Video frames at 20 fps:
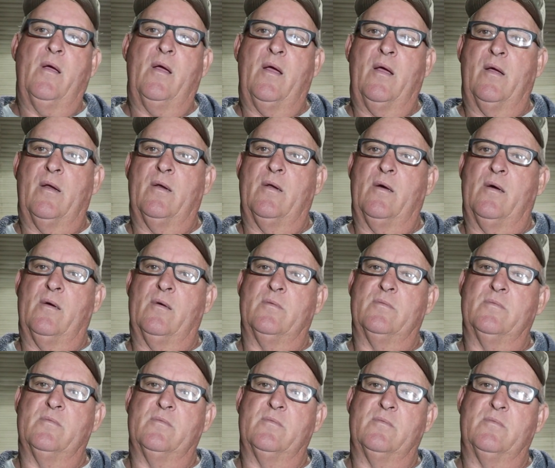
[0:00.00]
And
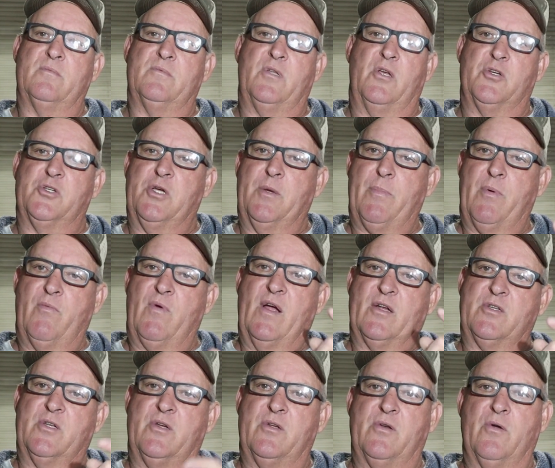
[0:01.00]
they'll ship it
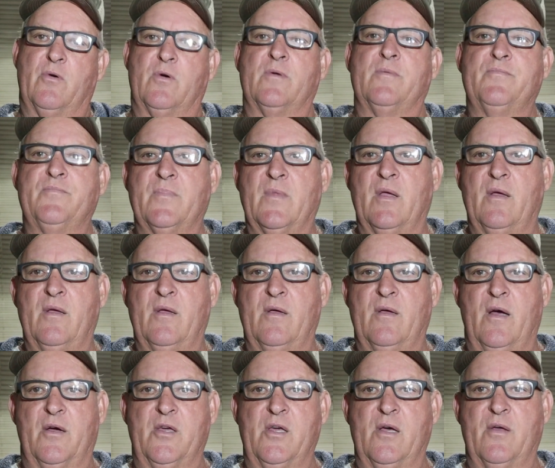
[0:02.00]
right to your door.
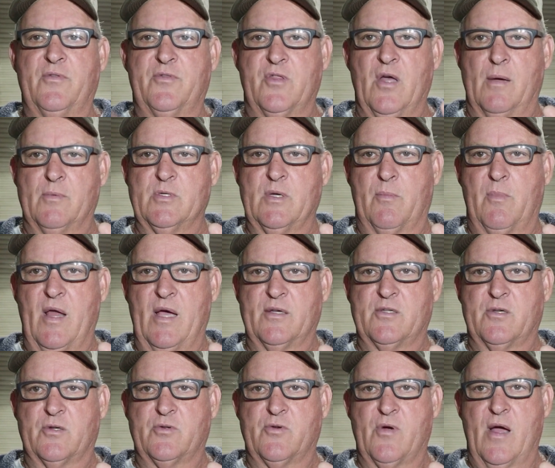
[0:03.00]
Again, thumbs up,
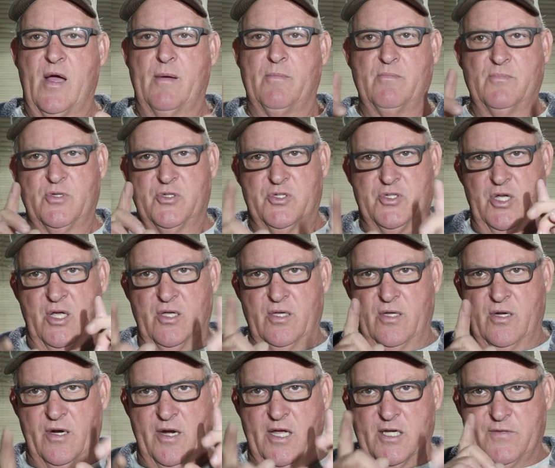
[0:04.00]
like, subscribe.
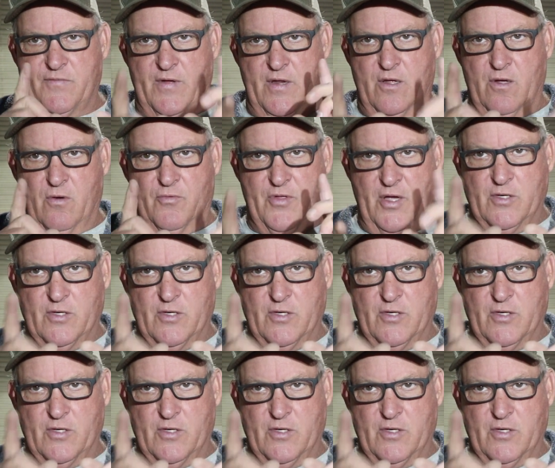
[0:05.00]
See you in the next video.